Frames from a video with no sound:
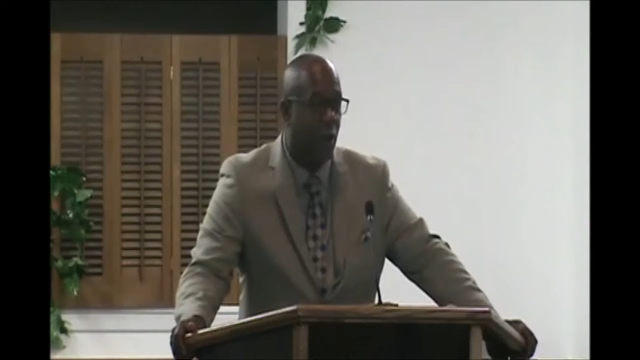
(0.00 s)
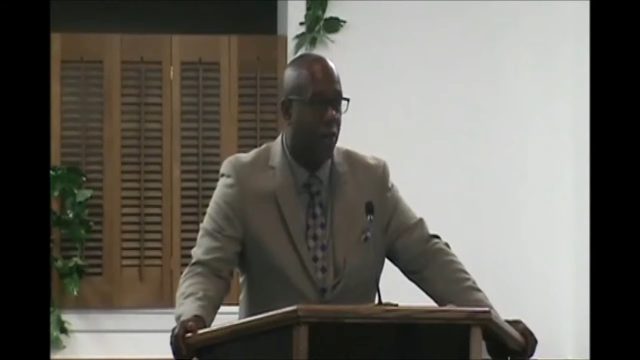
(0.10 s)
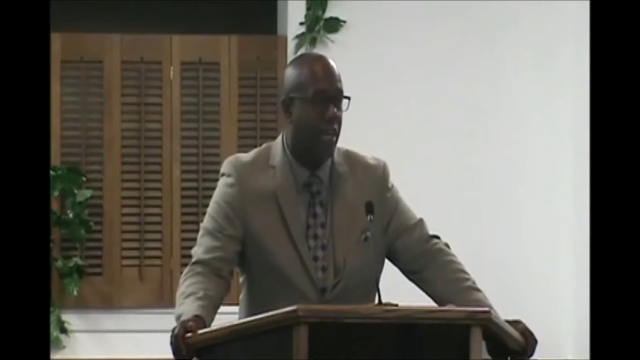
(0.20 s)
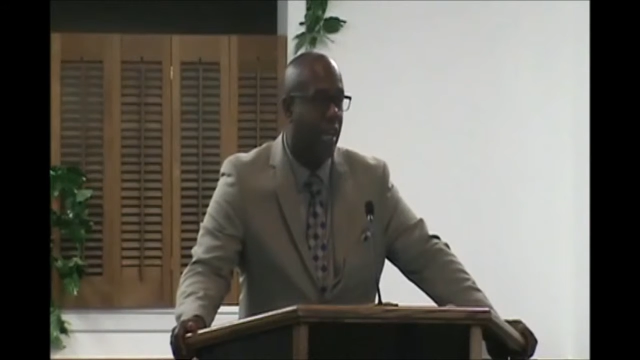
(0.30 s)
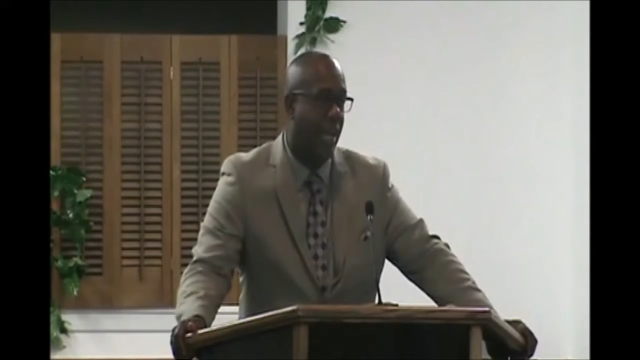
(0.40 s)
Lord
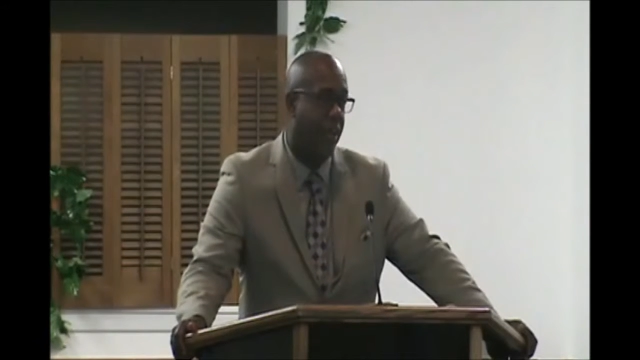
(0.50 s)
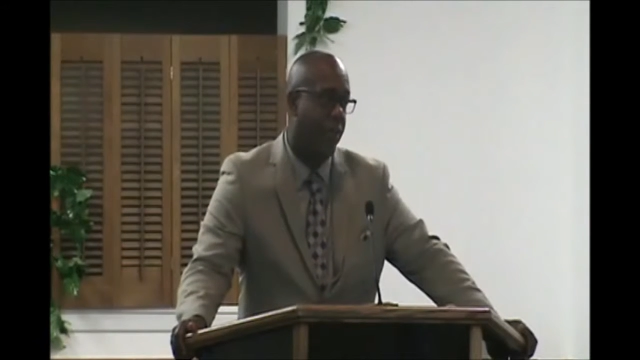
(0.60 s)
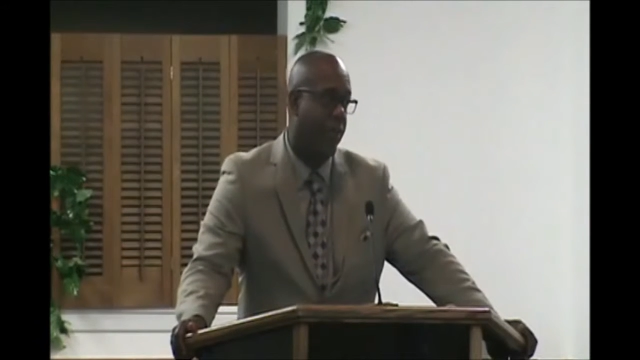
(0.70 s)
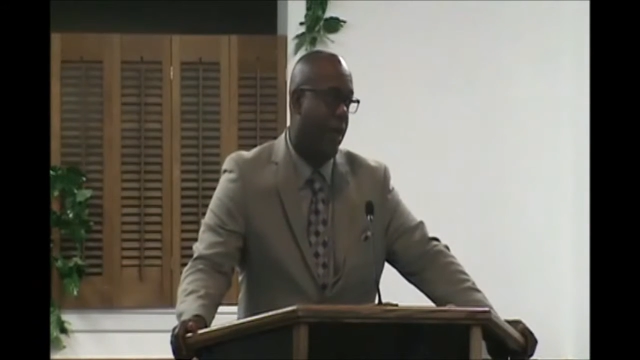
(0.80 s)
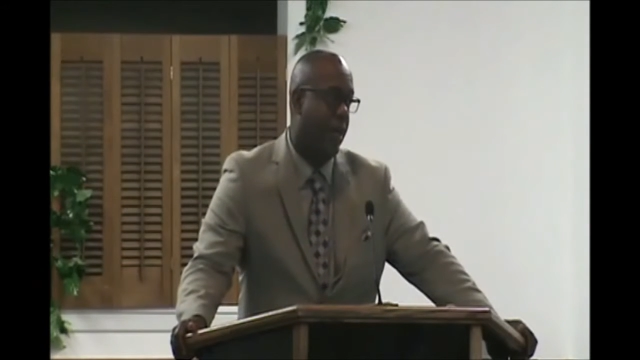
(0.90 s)
getting
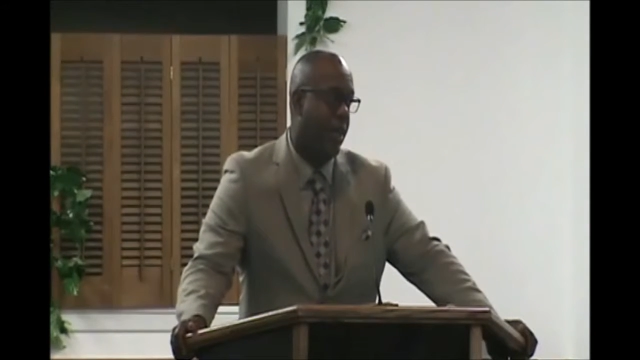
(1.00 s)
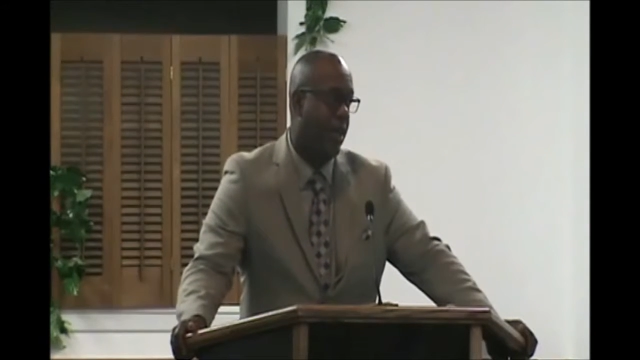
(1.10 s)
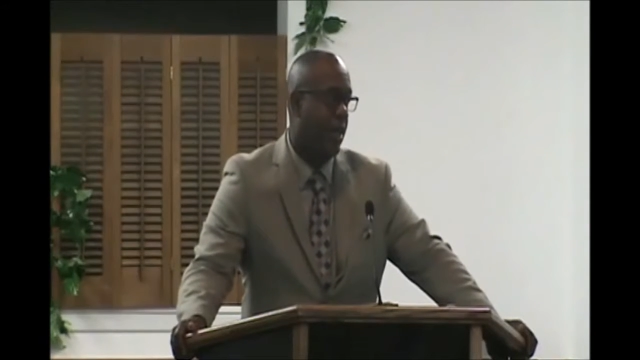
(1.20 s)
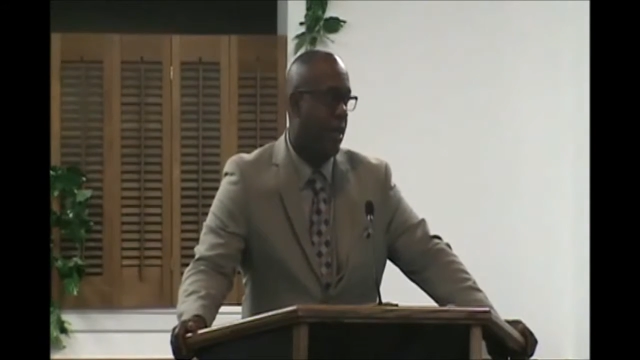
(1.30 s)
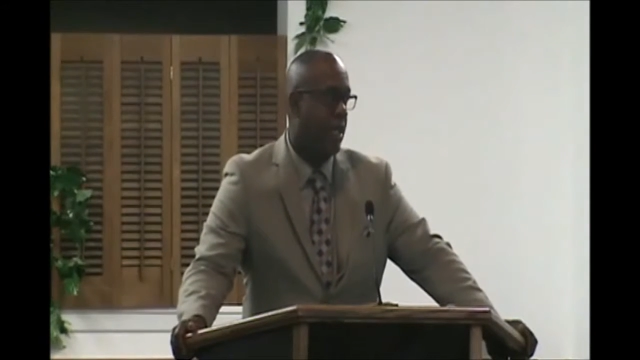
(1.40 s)
angry, right?
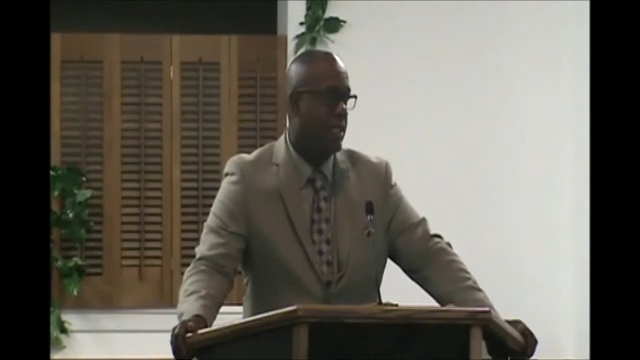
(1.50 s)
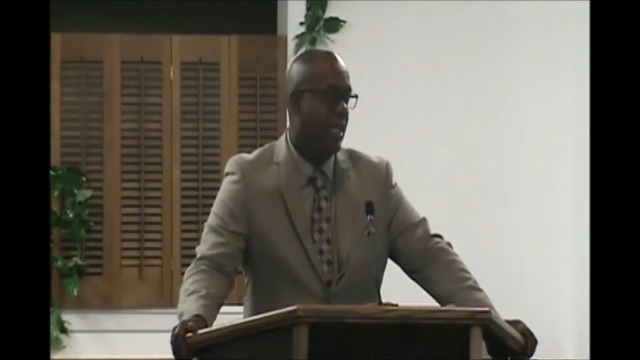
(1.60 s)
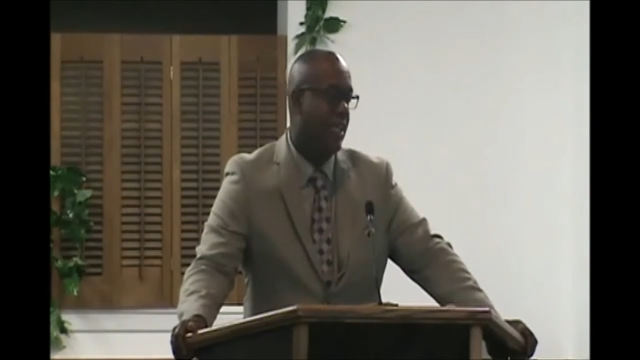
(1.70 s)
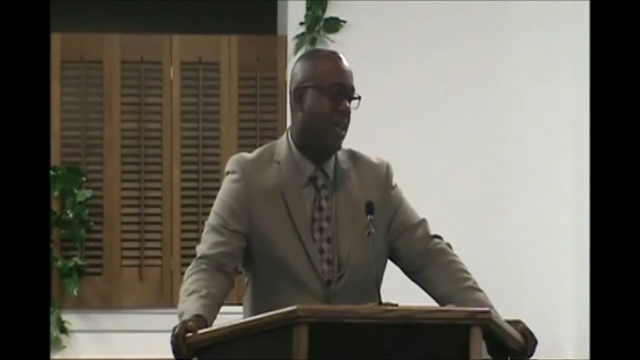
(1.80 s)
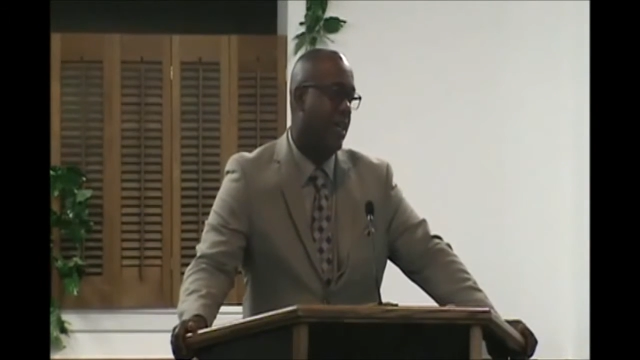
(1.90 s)
He
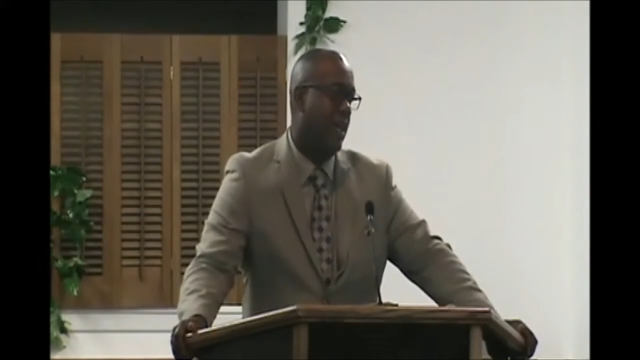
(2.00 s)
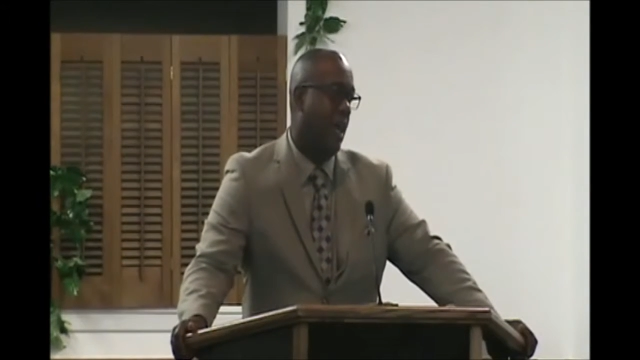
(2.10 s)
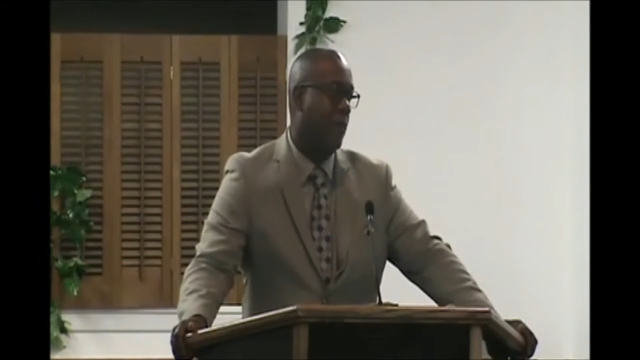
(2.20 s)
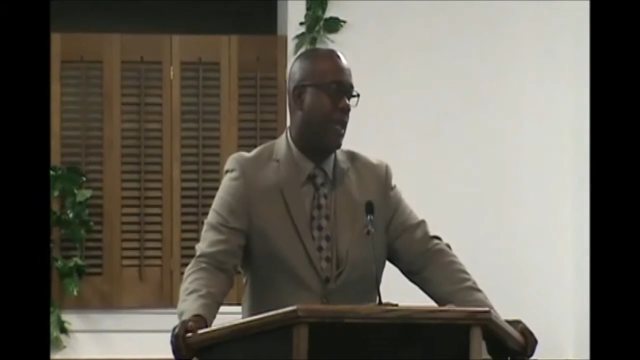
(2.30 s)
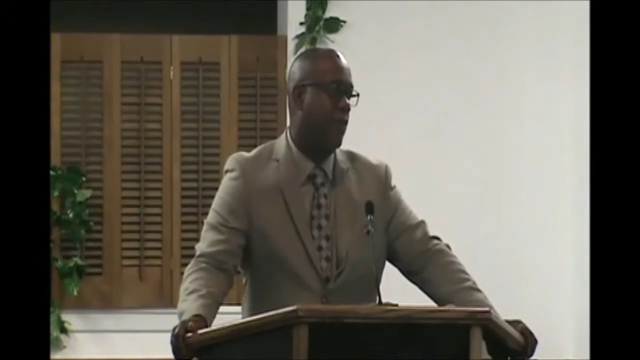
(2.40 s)
said, look,
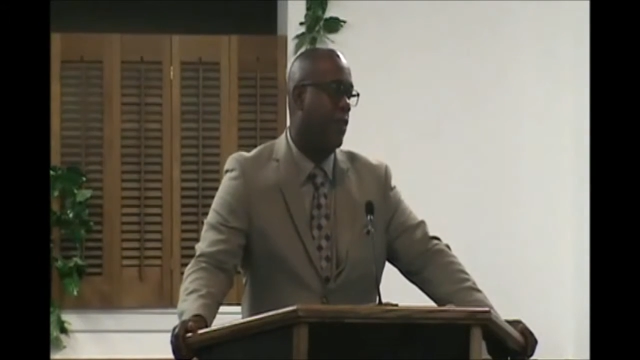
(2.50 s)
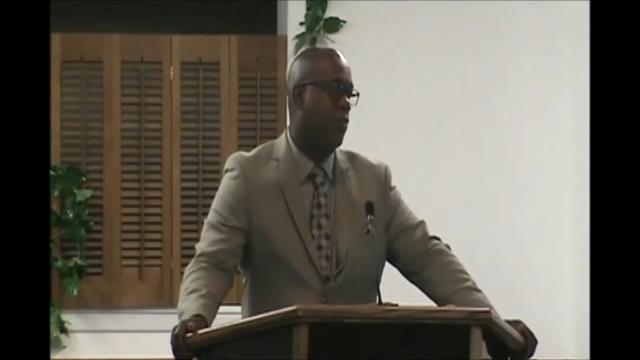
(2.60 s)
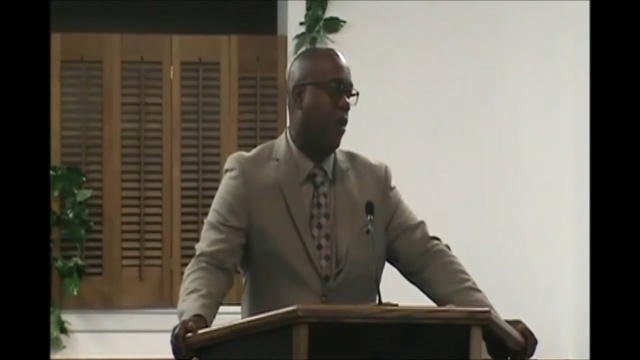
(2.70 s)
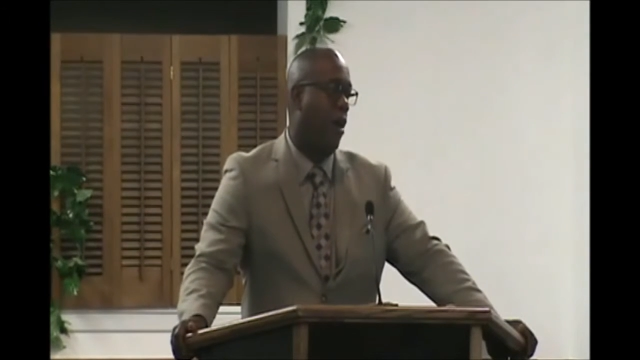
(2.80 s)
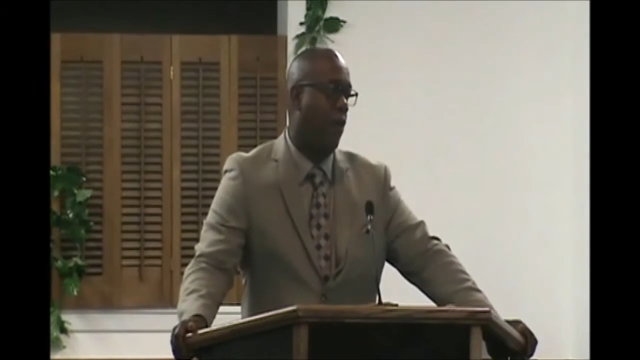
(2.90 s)
I'm giving you
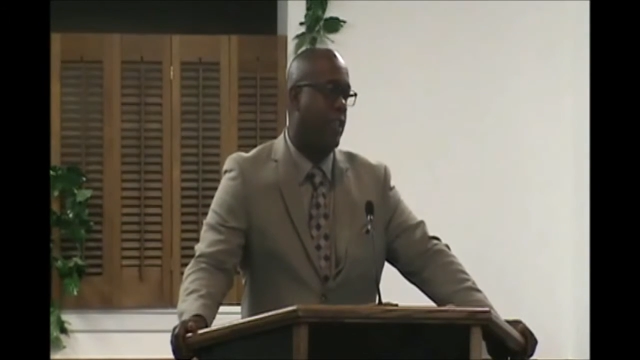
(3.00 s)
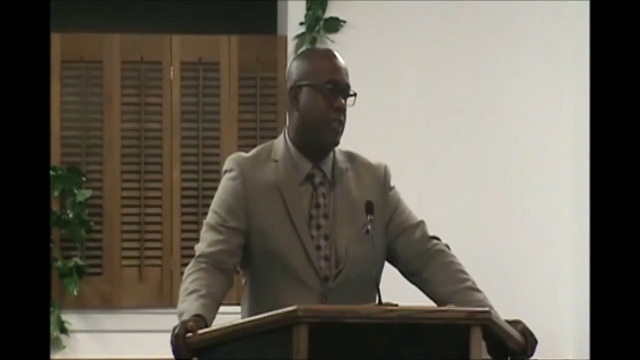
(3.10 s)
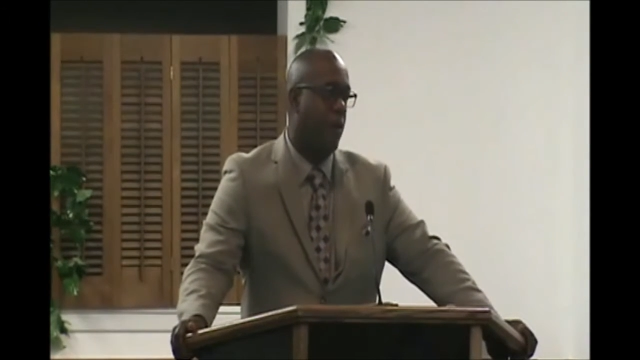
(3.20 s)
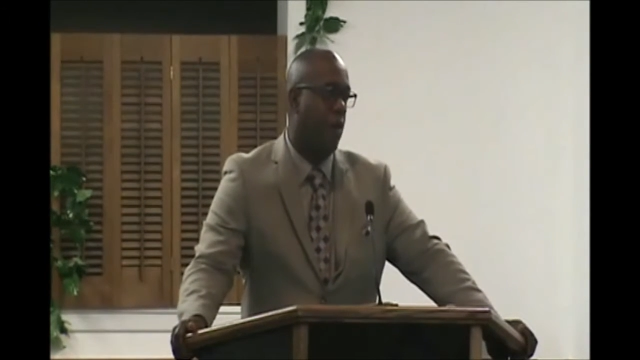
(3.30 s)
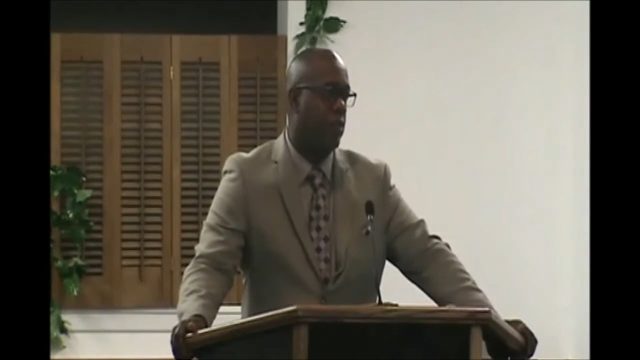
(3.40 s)
all these
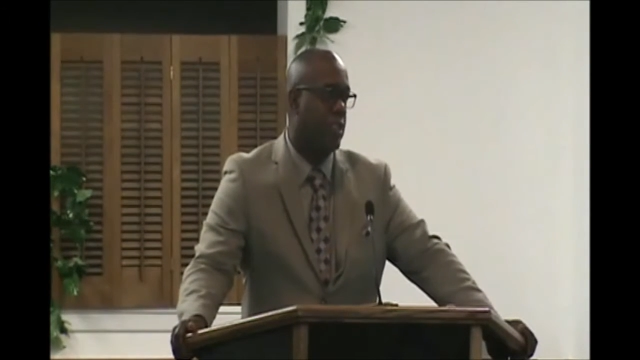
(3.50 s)
miracles.